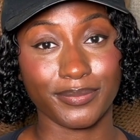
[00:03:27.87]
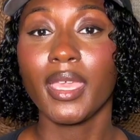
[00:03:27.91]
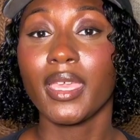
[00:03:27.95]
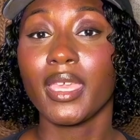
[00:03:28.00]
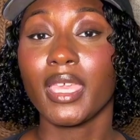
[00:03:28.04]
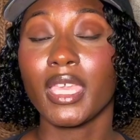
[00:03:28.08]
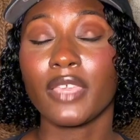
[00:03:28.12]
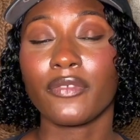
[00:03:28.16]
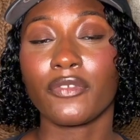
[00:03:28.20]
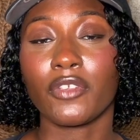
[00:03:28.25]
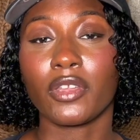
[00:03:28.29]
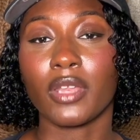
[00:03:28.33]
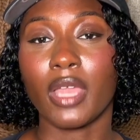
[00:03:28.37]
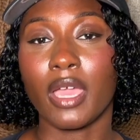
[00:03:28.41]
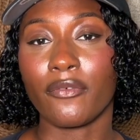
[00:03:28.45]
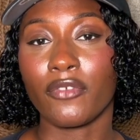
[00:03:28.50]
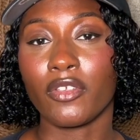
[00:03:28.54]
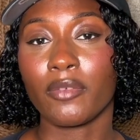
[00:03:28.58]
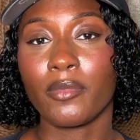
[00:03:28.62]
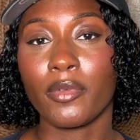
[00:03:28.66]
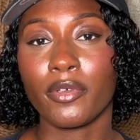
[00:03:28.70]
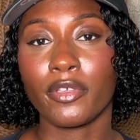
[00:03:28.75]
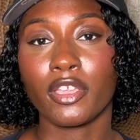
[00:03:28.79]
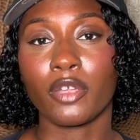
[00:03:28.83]
If you're not
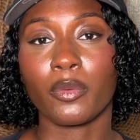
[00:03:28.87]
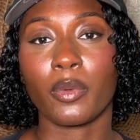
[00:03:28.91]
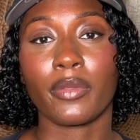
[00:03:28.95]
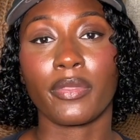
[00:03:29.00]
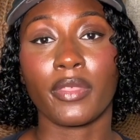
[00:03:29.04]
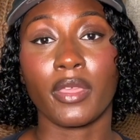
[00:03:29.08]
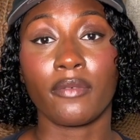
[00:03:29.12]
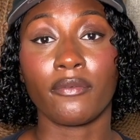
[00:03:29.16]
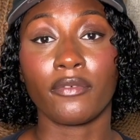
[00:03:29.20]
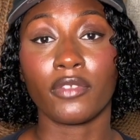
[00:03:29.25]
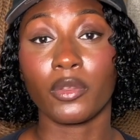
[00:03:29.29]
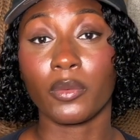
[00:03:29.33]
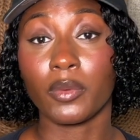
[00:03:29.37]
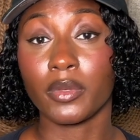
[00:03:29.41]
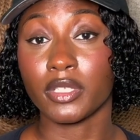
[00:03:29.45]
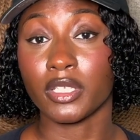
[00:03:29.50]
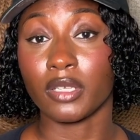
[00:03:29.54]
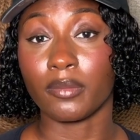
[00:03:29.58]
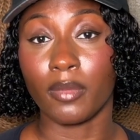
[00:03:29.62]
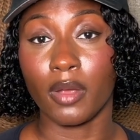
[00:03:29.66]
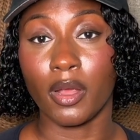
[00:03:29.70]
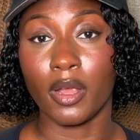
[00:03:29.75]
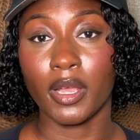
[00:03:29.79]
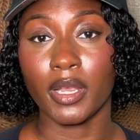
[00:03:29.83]
familiar with influencer
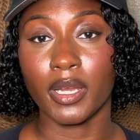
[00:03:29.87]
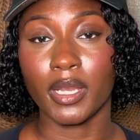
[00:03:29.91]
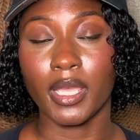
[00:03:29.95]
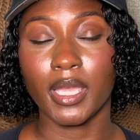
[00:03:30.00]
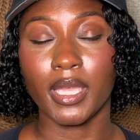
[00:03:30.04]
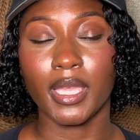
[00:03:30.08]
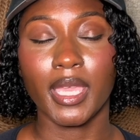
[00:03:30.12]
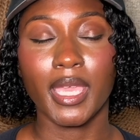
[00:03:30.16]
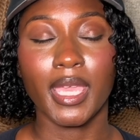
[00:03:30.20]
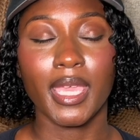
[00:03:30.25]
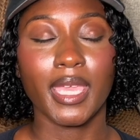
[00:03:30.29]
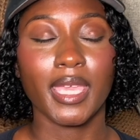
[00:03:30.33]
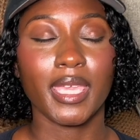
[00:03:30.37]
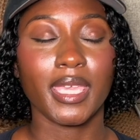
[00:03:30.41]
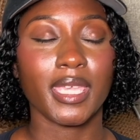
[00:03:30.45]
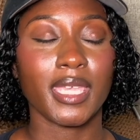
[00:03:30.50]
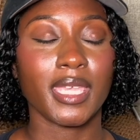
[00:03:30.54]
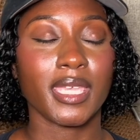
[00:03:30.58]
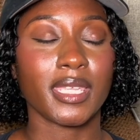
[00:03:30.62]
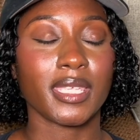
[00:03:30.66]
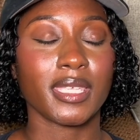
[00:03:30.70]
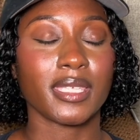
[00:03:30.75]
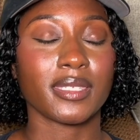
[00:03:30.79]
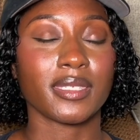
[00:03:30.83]
marketing,
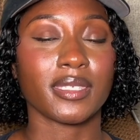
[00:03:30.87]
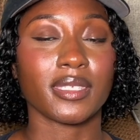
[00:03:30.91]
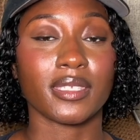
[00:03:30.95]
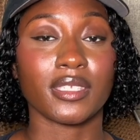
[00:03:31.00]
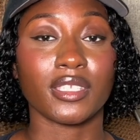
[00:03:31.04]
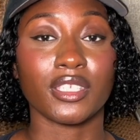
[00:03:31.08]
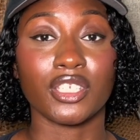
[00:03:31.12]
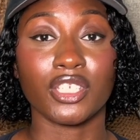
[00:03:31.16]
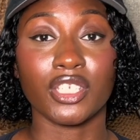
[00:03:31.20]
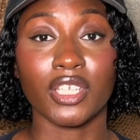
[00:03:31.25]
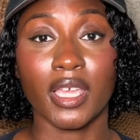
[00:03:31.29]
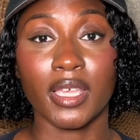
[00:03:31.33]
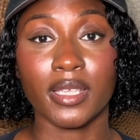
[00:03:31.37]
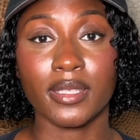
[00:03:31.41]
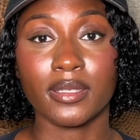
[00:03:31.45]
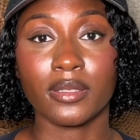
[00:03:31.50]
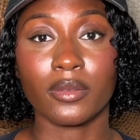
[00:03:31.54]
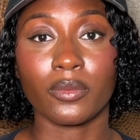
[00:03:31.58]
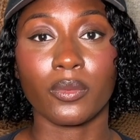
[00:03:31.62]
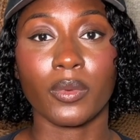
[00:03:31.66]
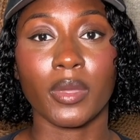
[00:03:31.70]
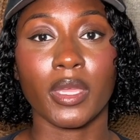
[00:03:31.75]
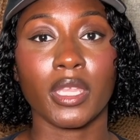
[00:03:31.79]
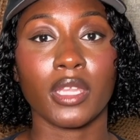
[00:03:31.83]
it is just
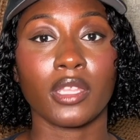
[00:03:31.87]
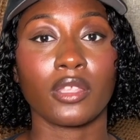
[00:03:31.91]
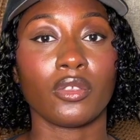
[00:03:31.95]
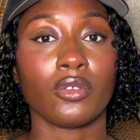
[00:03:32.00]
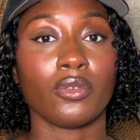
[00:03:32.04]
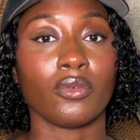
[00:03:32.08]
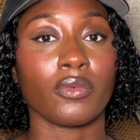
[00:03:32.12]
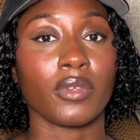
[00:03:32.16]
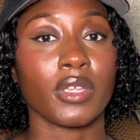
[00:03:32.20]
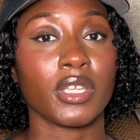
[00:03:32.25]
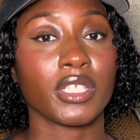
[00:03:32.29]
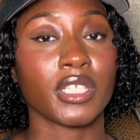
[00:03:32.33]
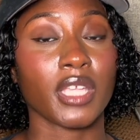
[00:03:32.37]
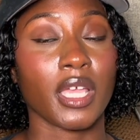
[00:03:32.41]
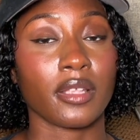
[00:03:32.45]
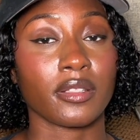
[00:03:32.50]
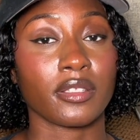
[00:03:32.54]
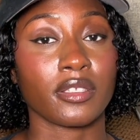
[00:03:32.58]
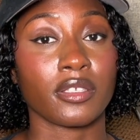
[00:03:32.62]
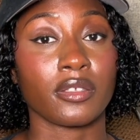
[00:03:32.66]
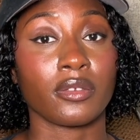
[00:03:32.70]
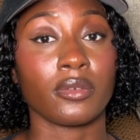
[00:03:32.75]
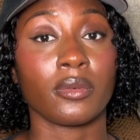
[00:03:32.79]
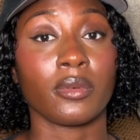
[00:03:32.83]
when you reach out
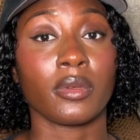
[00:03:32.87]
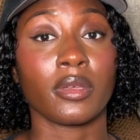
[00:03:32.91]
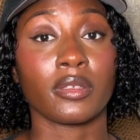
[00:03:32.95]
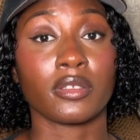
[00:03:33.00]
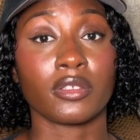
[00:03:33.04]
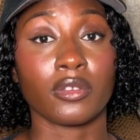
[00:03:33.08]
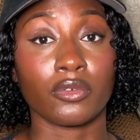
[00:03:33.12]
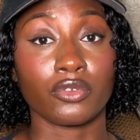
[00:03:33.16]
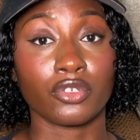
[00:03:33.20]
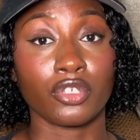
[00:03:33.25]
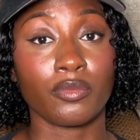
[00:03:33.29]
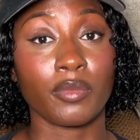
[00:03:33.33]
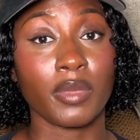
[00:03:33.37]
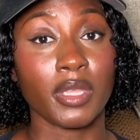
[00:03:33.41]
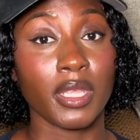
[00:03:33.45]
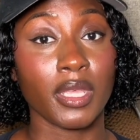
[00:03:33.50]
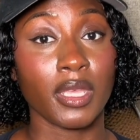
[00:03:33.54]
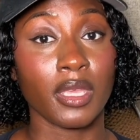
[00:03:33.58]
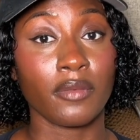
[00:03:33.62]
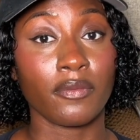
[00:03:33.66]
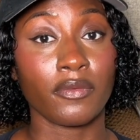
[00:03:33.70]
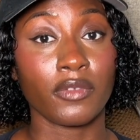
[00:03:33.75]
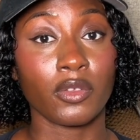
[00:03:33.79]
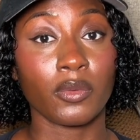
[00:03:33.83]
to social media
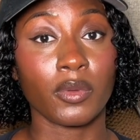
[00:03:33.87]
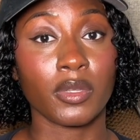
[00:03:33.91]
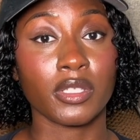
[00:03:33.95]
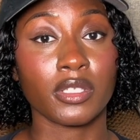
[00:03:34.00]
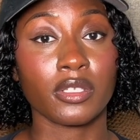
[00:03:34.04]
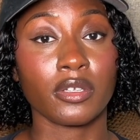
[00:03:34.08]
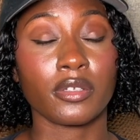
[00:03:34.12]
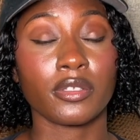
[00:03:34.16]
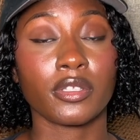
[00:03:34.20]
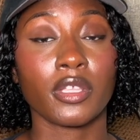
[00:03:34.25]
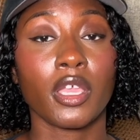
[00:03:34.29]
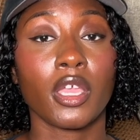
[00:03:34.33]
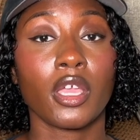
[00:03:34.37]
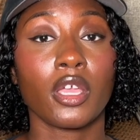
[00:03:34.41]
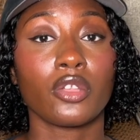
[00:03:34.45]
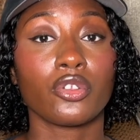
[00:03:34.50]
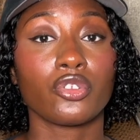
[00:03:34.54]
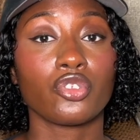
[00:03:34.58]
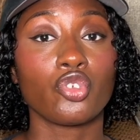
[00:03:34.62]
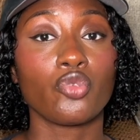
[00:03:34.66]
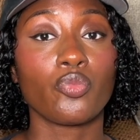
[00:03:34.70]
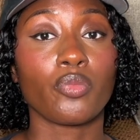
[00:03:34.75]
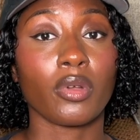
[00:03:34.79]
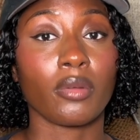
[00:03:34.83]
influencers
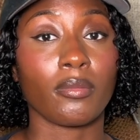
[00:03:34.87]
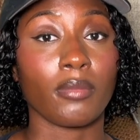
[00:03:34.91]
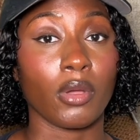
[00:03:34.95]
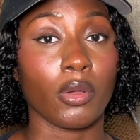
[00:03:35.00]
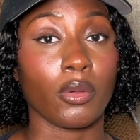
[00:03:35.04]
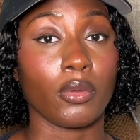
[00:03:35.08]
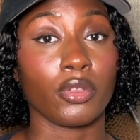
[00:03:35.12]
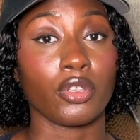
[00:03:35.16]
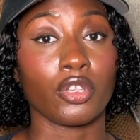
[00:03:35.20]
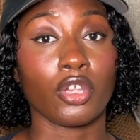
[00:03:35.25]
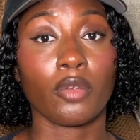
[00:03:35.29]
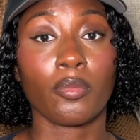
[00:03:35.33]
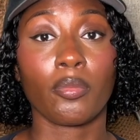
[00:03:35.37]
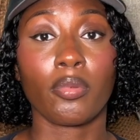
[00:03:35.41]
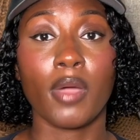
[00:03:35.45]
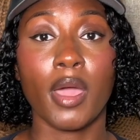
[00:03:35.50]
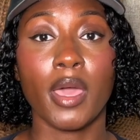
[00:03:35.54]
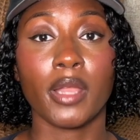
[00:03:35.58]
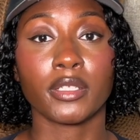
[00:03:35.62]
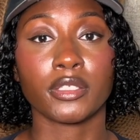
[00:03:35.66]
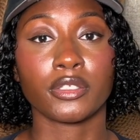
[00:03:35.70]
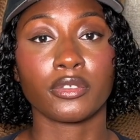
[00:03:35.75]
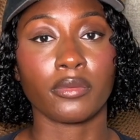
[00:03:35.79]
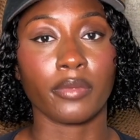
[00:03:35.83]
to promote your
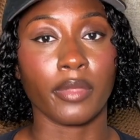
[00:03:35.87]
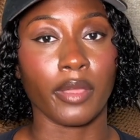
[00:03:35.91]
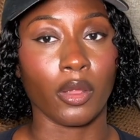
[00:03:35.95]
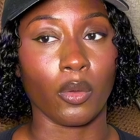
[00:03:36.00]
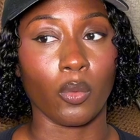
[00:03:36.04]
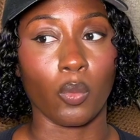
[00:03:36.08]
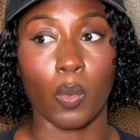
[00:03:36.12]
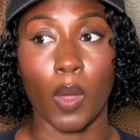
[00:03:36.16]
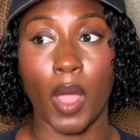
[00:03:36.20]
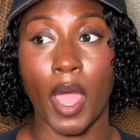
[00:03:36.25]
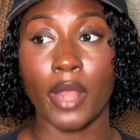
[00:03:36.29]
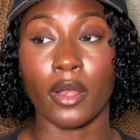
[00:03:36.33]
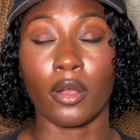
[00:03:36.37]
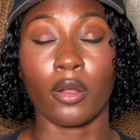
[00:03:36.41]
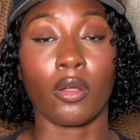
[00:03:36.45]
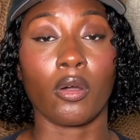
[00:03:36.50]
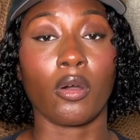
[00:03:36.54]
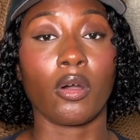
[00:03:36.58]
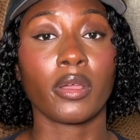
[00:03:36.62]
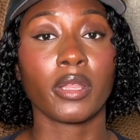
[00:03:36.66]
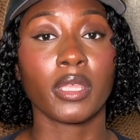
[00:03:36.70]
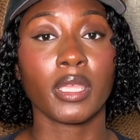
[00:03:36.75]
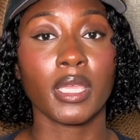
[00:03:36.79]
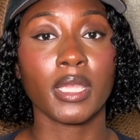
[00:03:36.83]
product to their wider
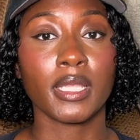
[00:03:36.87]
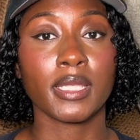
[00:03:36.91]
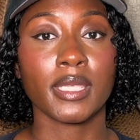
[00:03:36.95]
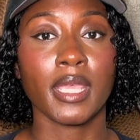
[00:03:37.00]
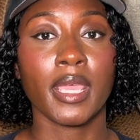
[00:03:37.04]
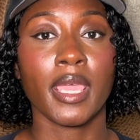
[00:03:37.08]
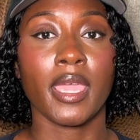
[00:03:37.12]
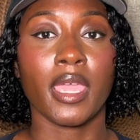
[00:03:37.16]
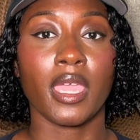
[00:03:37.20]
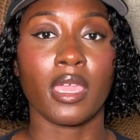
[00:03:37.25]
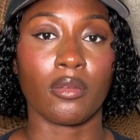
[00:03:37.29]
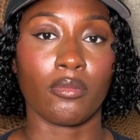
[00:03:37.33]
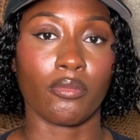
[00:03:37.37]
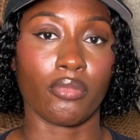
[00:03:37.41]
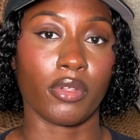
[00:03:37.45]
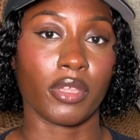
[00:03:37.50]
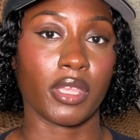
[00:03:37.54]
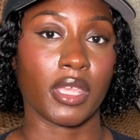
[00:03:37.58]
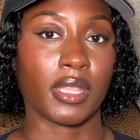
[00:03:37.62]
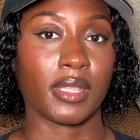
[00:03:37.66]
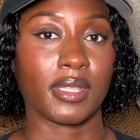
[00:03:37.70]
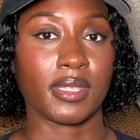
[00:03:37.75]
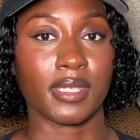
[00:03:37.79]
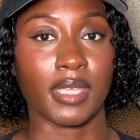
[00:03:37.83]
audience and bring
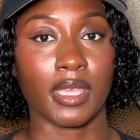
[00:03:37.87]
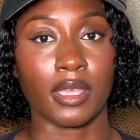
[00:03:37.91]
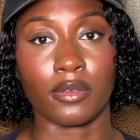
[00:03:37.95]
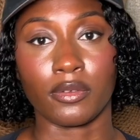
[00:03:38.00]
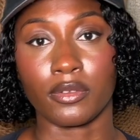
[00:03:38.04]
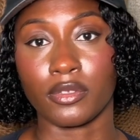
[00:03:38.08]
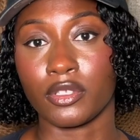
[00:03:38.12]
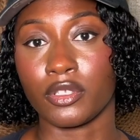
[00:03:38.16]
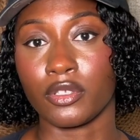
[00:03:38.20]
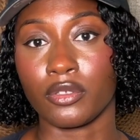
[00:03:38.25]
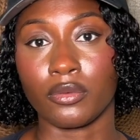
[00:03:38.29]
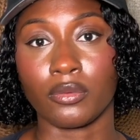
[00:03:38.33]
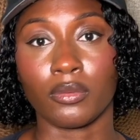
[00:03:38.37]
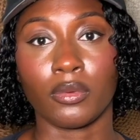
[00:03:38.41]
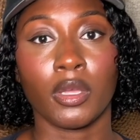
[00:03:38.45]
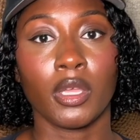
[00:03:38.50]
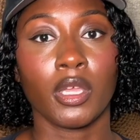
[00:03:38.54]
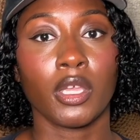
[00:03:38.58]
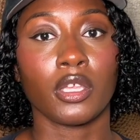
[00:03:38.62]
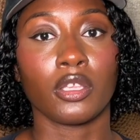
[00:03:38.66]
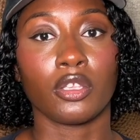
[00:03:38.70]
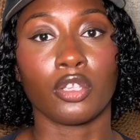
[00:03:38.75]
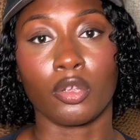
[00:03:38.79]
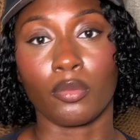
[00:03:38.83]
in sales to
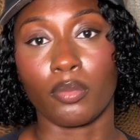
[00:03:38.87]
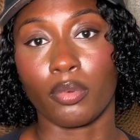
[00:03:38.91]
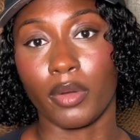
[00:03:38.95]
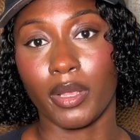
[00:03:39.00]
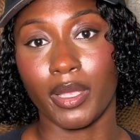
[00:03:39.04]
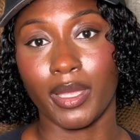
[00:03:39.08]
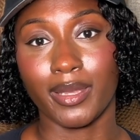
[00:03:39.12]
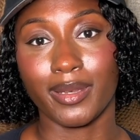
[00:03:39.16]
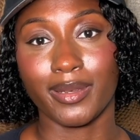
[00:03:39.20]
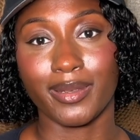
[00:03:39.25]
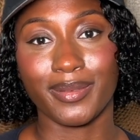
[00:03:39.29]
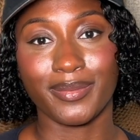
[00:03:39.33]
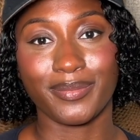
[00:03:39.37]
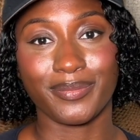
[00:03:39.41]
your brand.